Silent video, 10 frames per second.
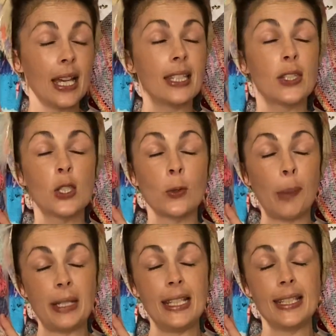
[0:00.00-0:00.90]
and
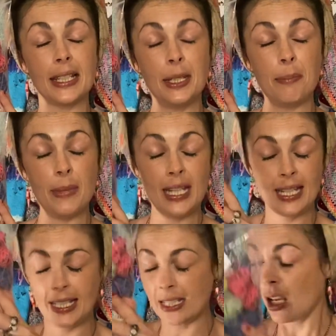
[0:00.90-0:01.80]
scrappies and
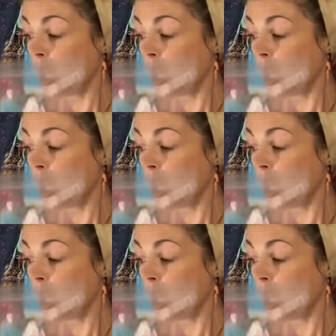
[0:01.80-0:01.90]
minis,